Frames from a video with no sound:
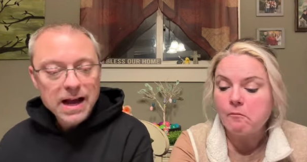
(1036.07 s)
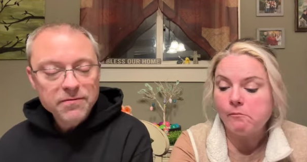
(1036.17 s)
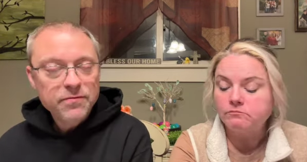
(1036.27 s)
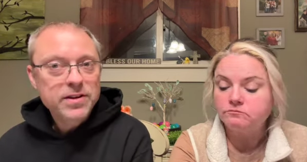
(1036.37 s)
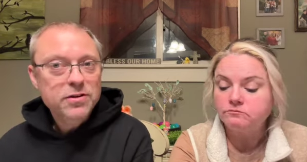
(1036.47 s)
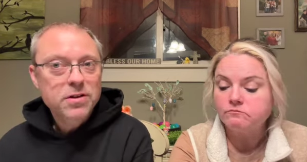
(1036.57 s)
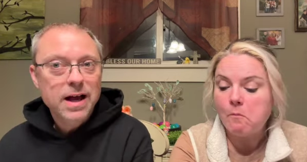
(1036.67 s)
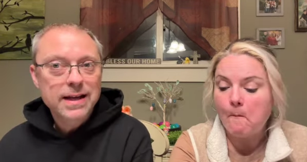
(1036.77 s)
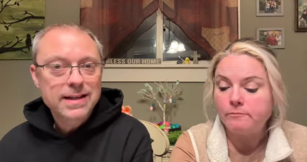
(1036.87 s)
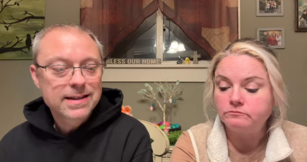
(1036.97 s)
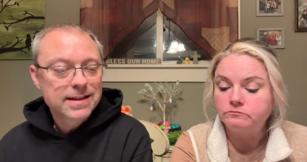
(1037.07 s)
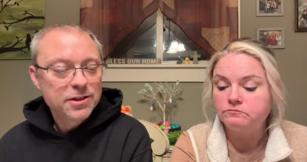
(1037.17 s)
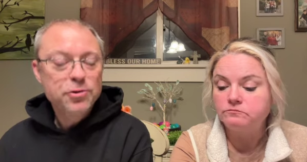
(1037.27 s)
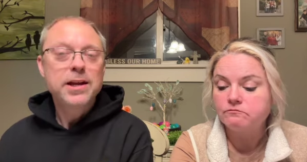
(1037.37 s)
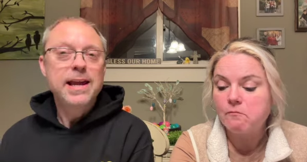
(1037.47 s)
Speaker 1: I feel like
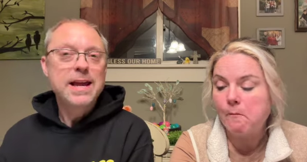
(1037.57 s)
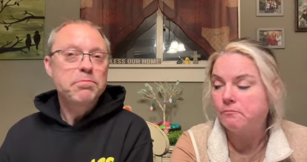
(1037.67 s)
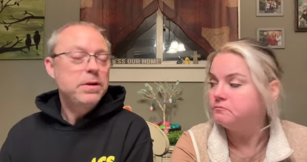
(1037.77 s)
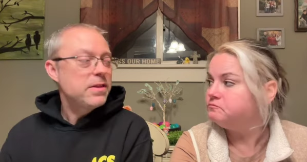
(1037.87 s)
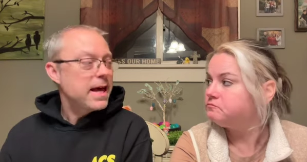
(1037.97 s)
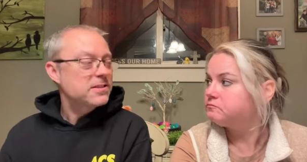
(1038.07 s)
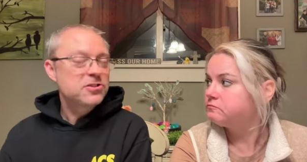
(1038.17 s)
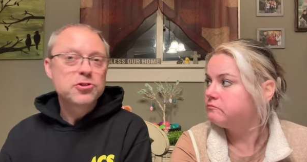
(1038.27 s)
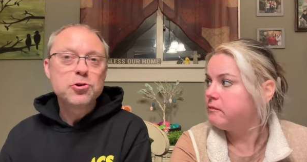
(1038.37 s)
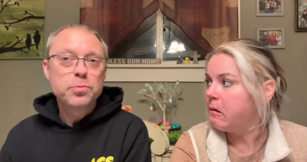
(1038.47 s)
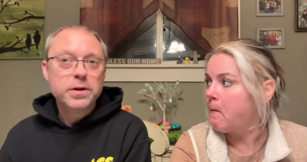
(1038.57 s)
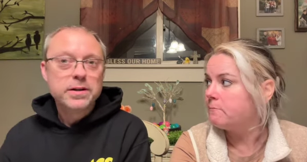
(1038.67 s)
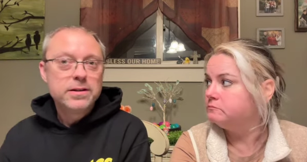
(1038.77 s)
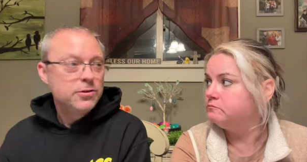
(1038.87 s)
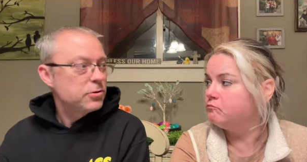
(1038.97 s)
you can't be that
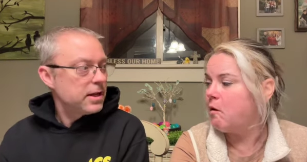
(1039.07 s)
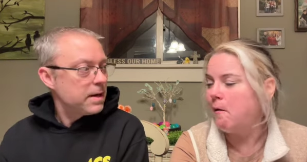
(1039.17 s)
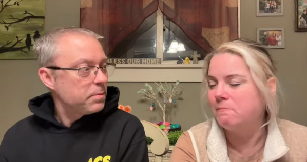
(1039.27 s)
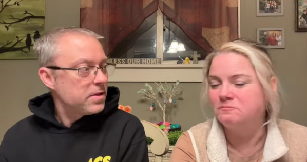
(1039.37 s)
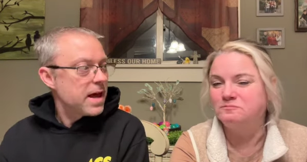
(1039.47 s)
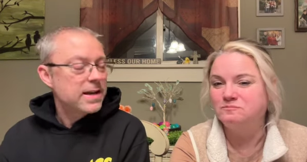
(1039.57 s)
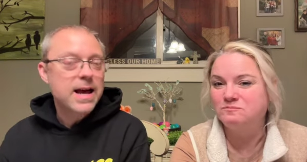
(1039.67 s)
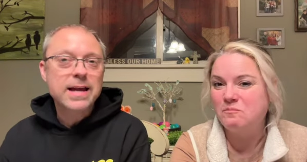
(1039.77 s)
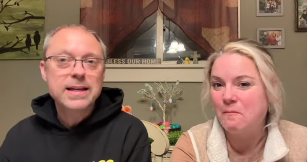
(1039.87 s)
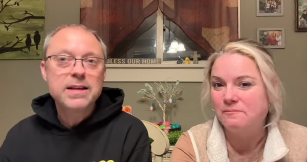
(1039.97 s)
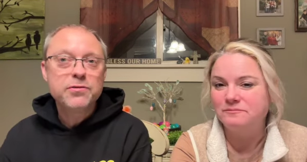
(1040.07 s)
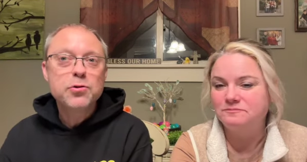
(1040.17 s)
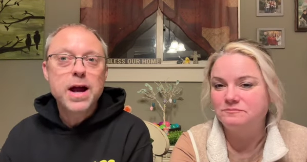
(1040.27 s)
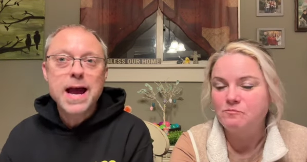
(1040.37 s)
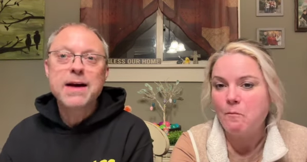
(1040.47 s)
stupid. You can't be that naive.
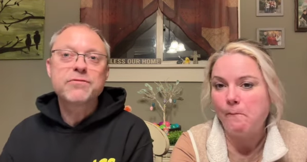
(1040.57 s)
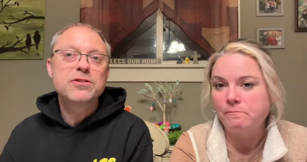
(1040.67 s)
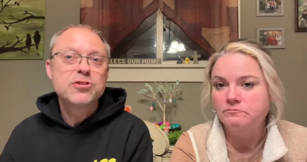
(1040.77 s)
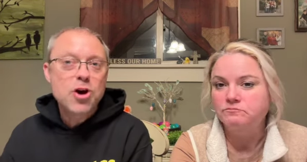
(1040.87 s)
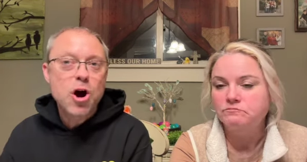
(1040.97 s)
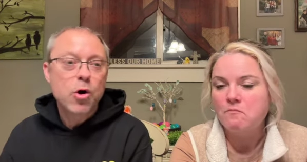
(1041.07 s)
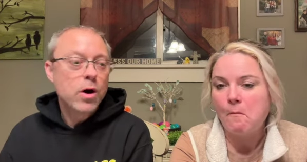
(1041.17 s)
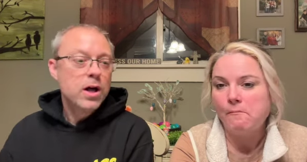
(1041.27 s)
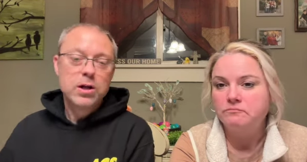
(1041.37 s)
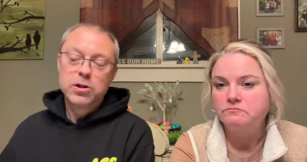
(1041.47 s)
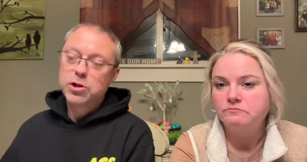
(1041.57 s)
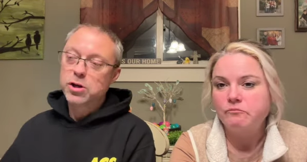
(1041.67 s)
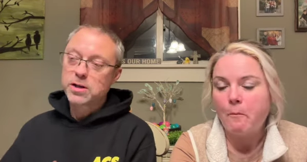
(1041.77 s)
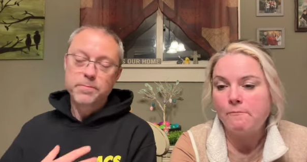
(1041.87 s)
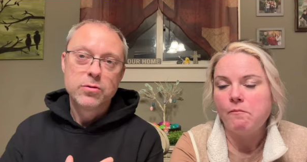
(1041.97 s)
You have to know.
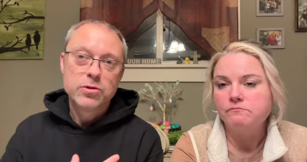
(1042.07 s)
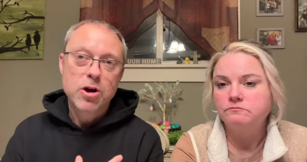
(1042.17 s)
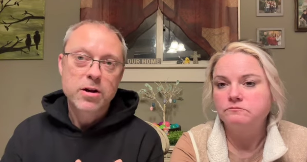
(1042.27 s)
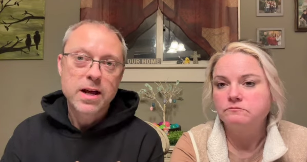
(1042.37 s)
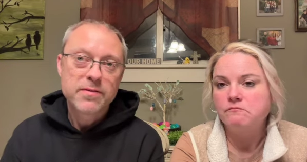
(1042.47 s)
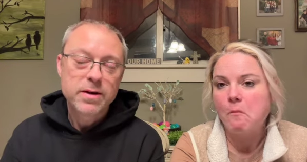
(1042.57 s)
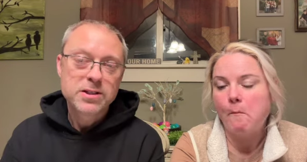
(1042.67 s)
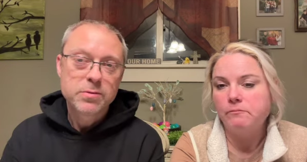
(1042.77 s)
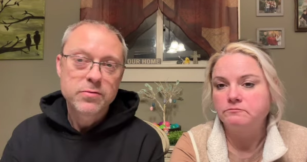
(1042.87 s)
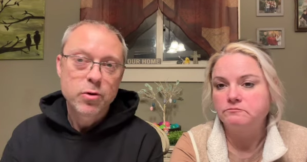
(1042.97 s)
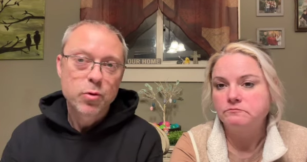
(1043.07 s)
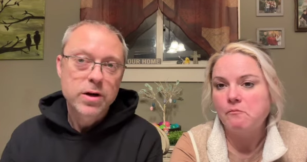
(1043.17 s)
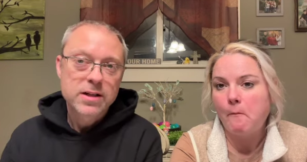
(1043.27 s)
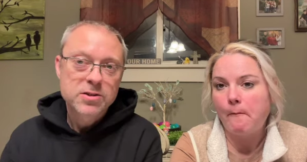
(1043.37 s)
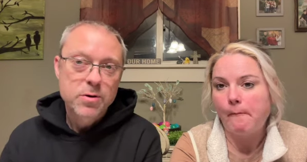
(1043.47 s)
Look, Dawn and I have mentioned before, we're
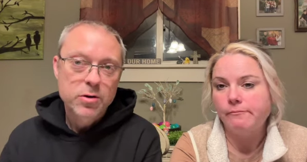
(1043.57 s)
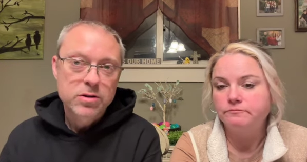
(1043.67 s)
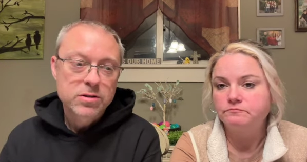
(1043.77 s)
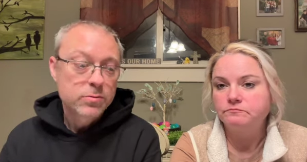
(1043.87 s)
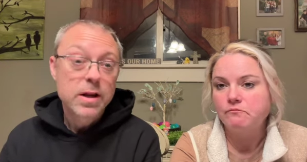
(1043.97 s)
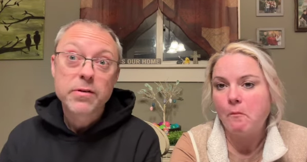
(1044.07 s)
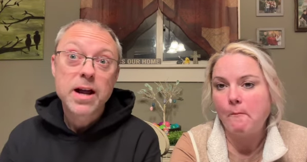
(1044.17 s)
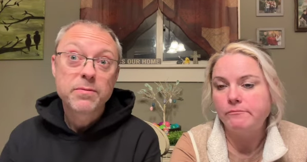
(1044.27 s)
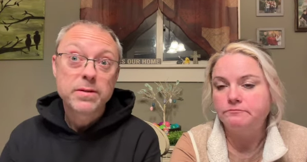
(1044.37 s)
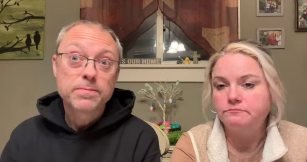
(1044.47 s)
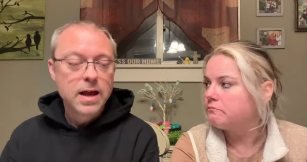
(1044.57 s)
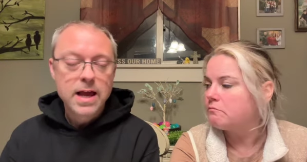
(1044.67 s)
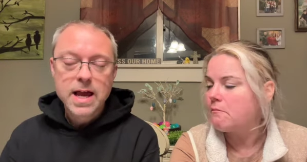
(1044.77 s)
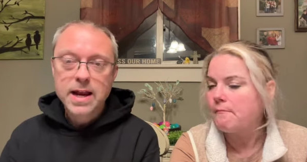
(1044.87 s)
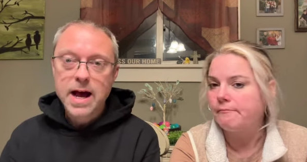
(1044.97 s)
not smokers, never have been.
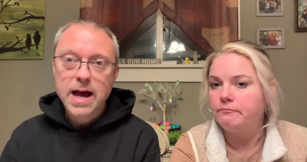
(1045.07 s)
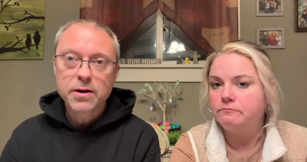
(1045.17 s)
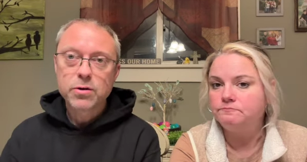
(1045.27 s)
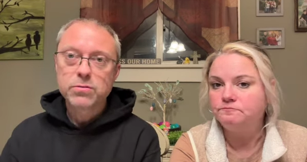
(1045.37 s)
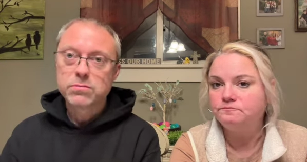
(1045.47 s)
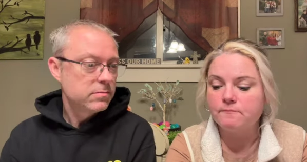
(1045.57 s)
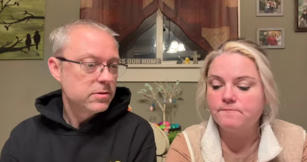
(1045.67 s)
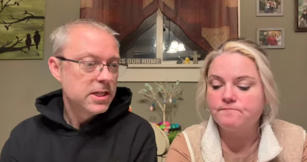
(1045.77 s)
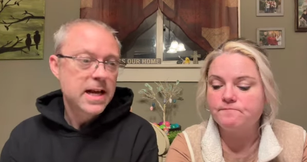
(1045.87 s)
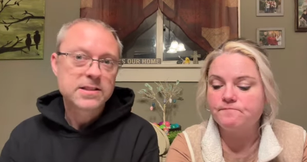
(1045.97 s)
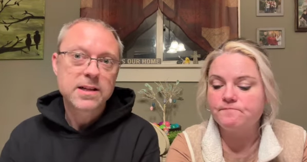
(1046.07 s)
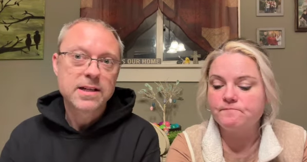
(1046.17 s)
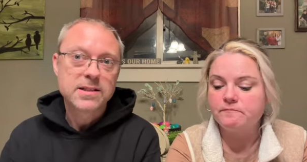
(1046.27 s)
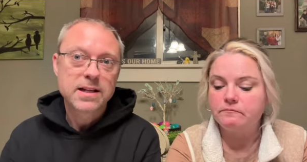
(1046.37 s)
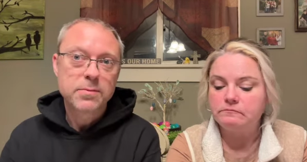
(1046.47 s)
And I don't
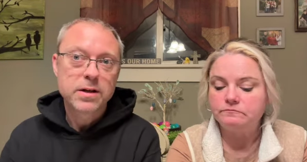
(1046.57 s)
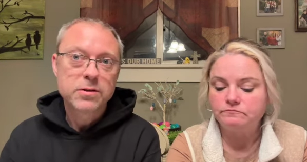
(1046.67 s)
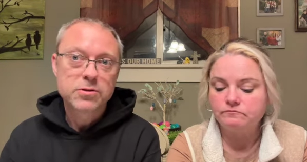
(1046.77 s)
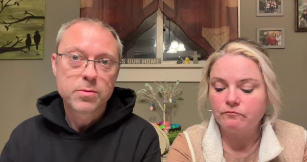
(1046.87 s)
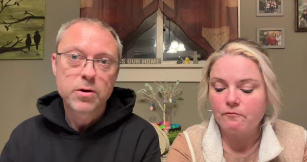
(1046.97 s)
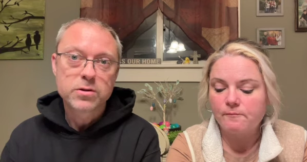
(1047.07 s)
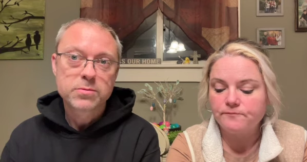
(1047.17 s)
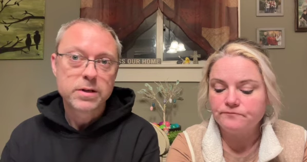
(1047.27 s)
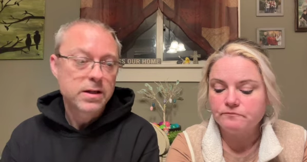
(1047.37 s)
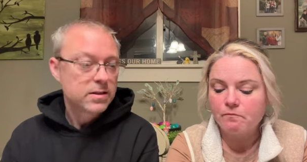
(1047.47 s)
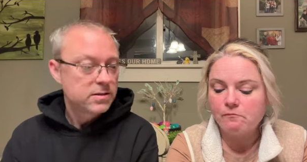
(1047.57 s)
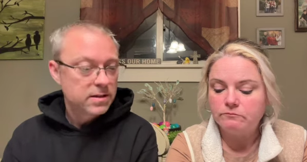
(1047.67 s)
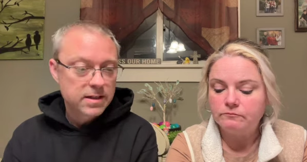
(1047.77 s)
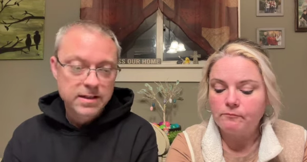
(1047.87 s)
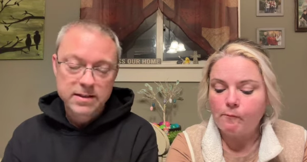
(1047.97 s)
chastise anybody who smokes
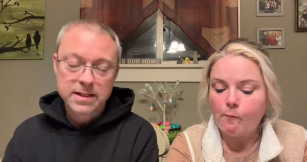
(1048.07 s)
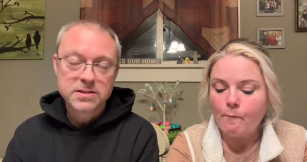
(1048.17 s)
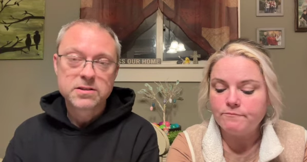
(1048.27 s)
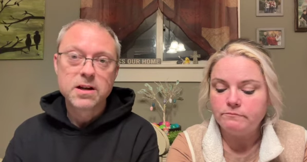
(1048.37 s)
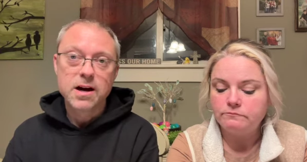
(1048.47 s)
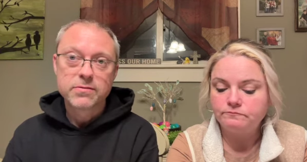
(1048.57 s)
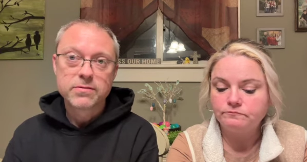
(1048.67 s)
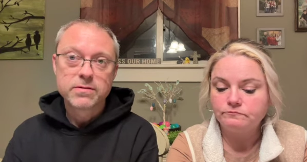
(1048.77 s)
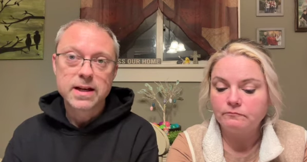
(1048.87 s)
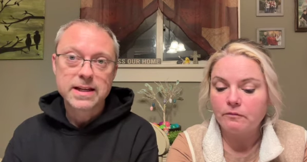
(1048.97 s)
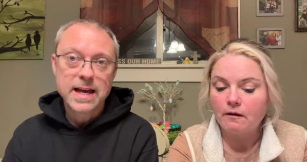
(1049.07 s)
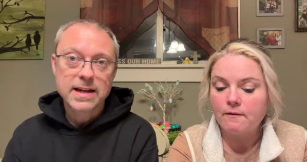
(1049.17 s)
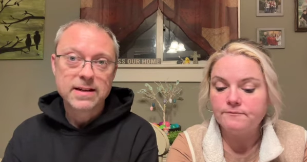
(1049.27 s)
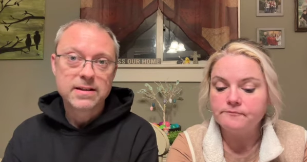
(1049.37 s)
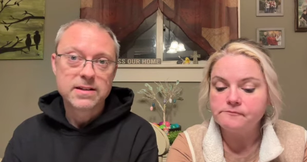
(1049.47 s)
because it, it's tough. I get
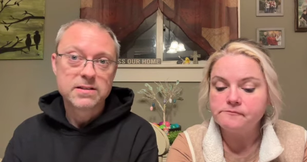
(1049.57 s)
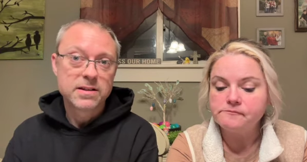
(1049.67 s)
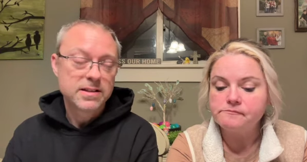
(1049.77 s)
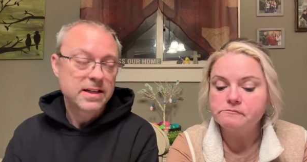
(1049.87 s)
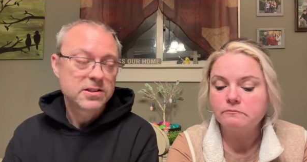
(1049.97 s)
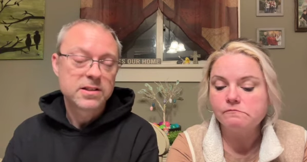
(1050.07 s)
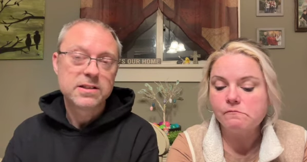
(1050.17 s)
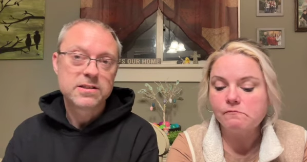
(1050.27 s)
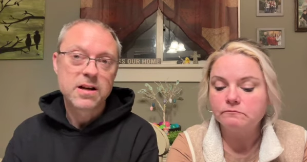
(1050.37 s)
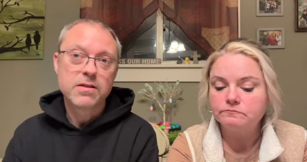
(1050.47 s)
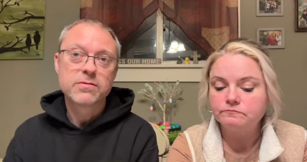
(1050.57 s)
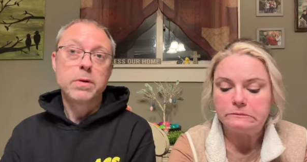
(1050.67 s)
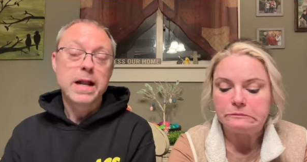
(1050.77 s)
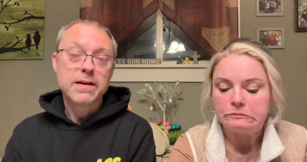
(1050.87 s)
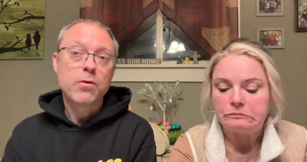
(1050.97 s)
it. It's an addiction, it's tough.
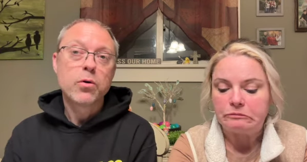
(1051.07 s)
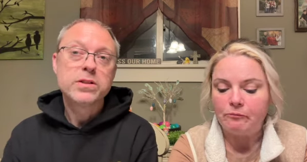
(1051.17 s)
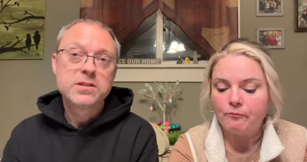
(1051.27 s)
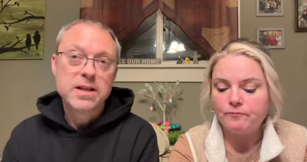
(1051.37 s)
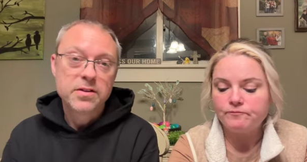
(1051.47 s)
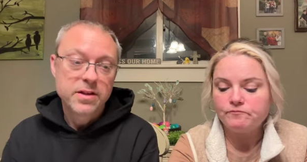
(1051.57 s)
But I've always said